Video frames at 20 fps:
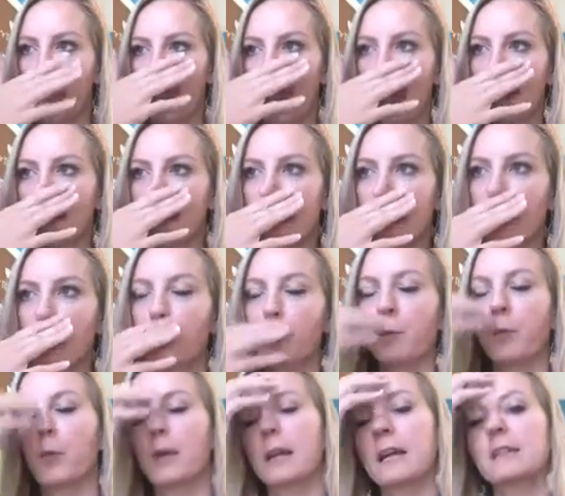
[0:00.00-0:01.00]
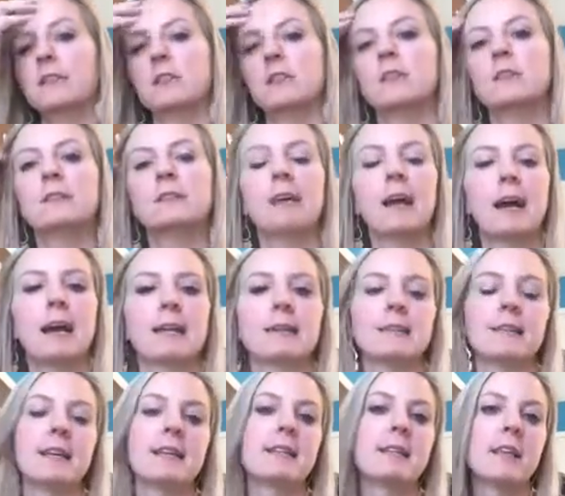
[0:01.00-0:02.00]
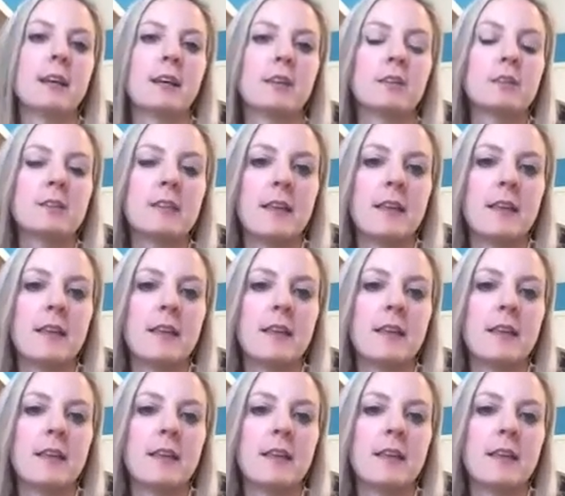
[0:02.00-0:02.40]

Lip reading: And then what I do is I take those,